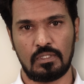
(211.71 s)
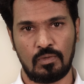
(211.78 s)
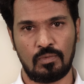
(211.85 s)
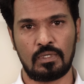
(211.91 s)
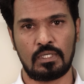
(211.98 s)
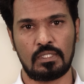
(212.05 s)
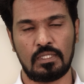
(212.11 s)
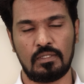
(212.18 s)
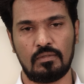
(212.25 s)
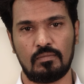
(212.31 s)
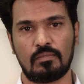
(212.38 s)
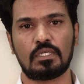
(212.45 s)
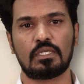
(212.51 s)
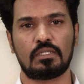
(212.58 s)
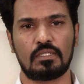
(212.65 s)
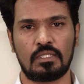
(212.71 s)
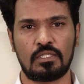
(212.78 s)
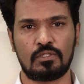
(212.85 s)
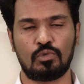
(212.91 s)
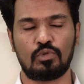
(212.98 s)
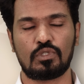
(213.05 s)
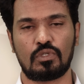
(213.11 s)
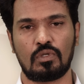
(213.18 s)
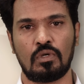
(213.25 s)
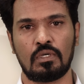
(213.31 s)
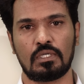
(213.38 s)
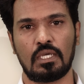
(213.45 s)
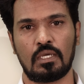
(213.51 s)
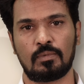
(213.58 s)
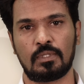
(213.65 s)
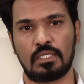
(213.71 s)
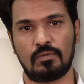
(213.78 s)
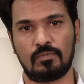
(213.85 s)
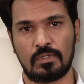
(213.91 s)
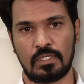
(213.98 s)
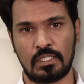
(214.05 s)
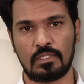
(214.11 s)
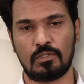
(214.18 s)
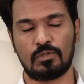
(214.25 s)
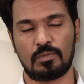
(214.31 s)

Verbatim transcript: now and then, but there is no strong habit of reading